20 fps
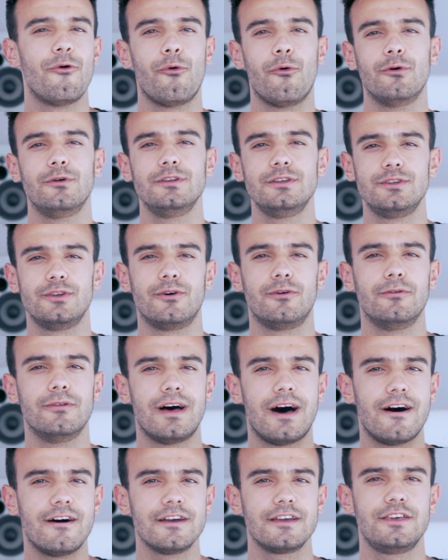All in
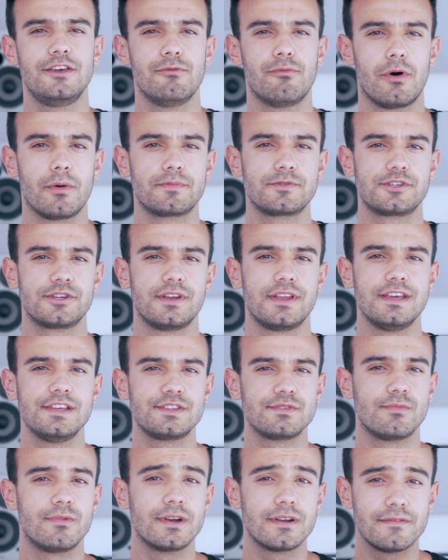all, IQ Option
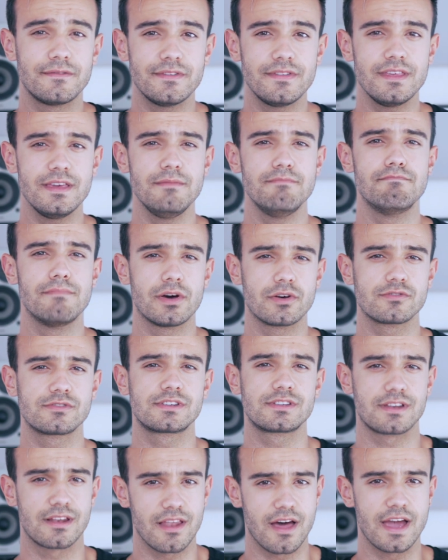is one of the
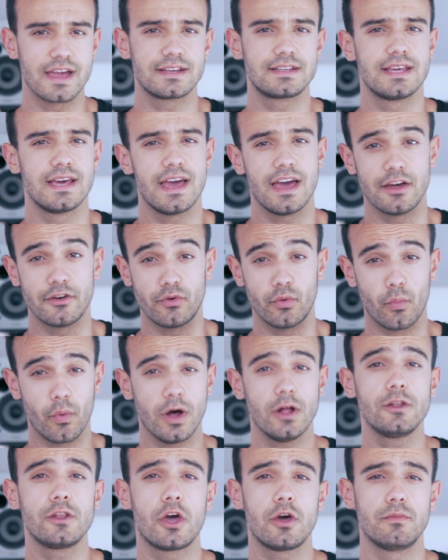most liked and
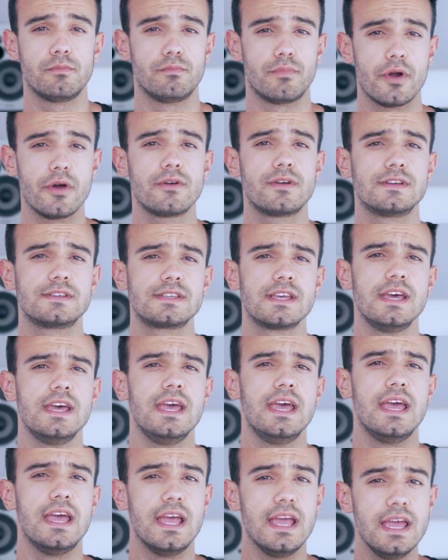well-known brokers
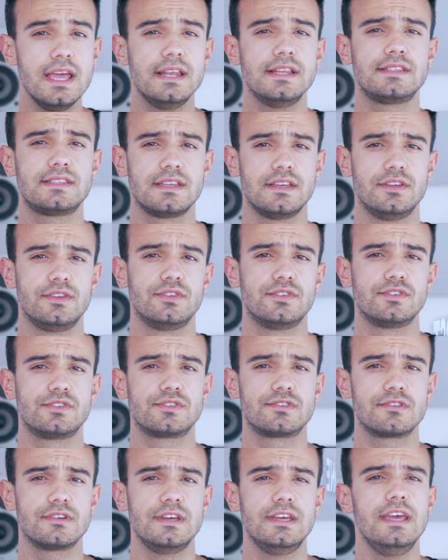in its
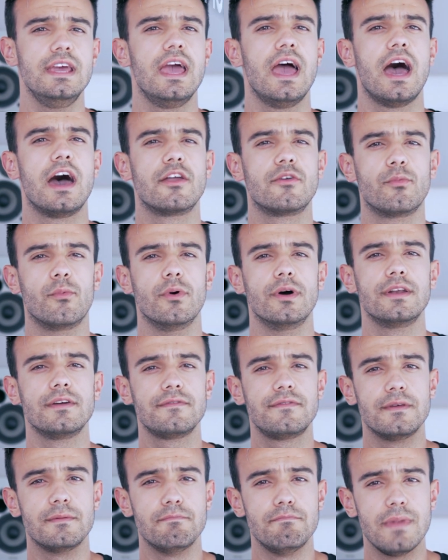industry, and one
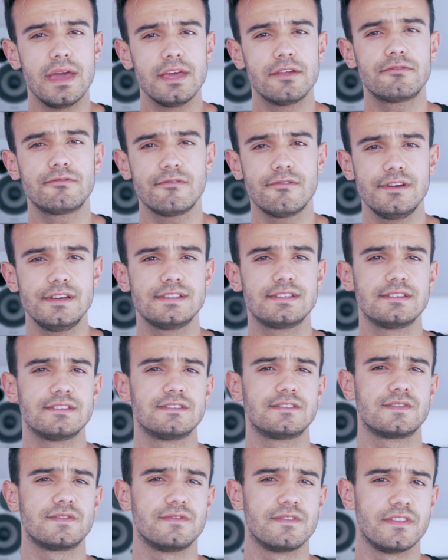of the main
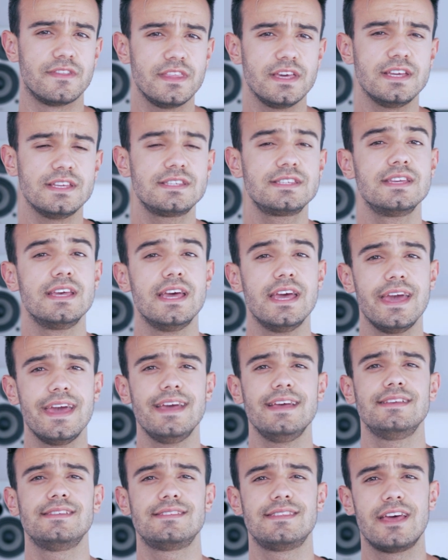reasons for this
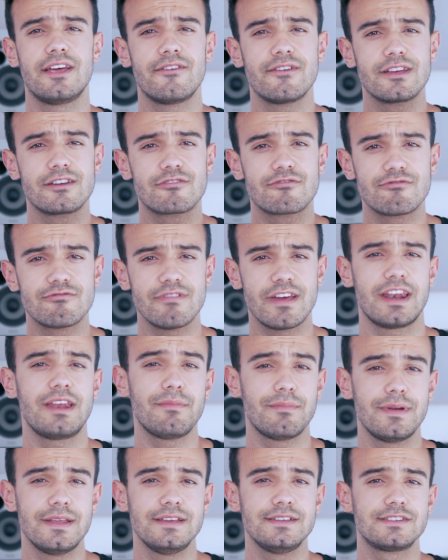is their
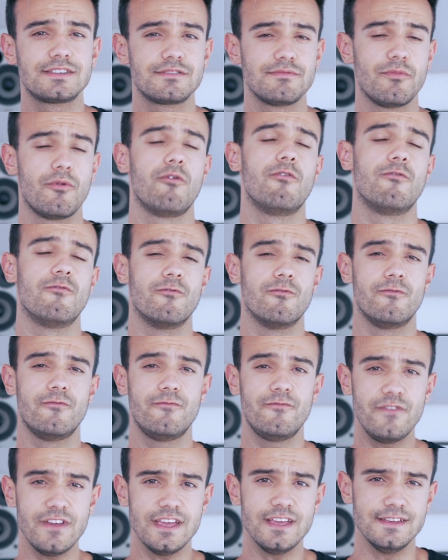incredibly small
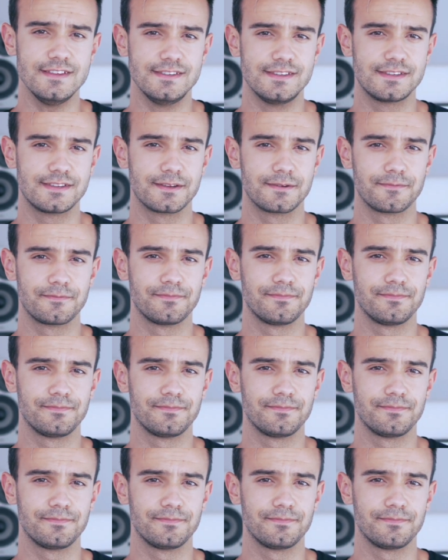fees.